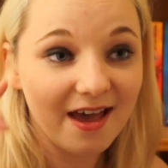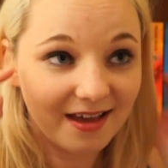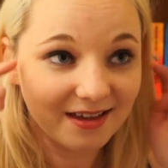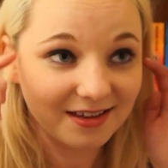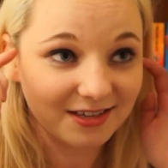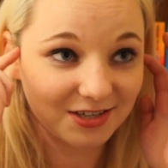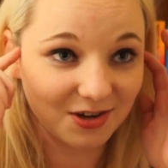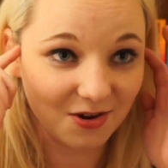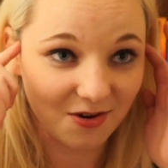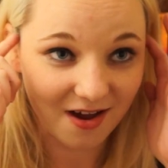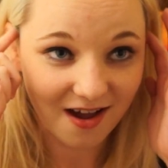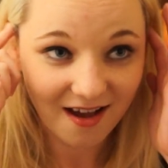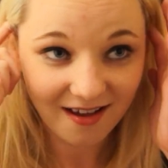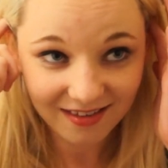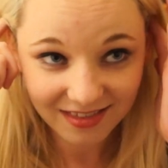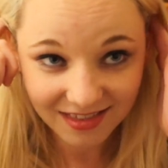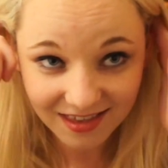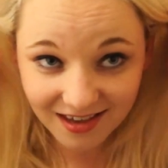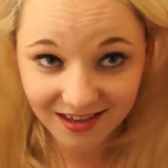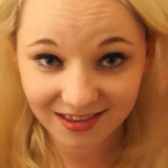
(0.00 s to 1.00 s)
So I
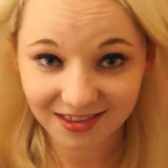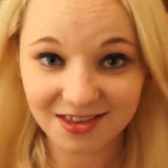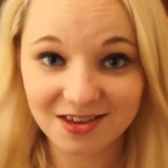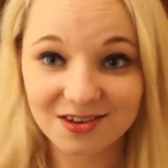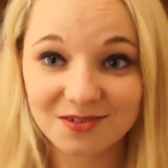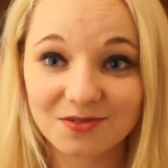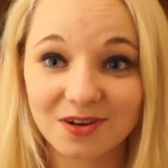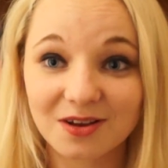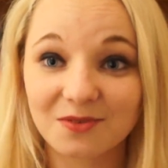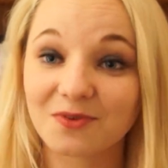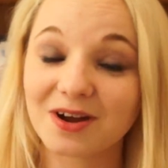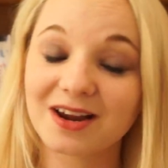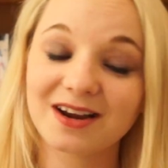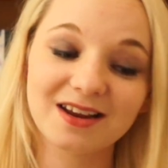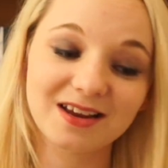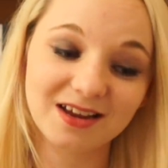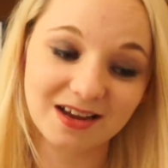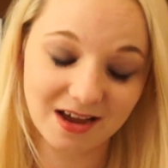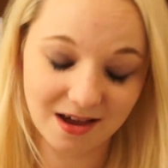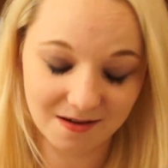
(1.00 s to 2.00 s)
think that when
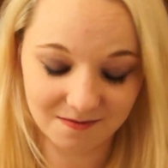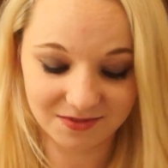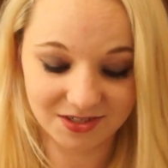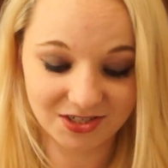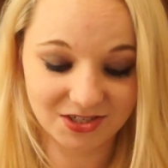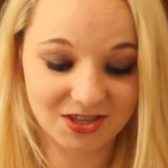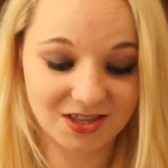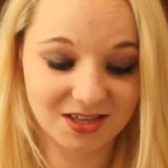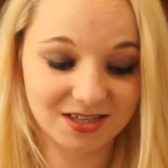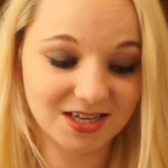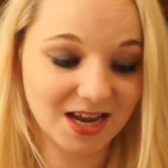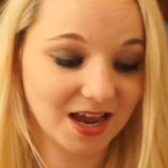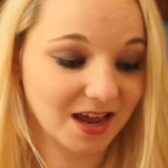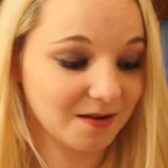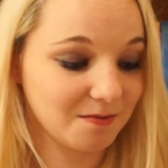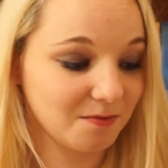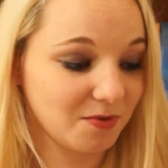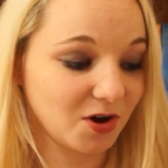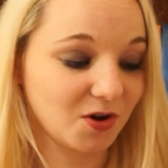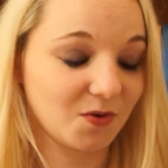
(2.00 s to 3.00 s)
it comes to the
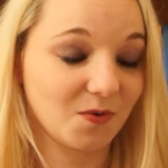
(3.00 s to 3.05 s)
second book,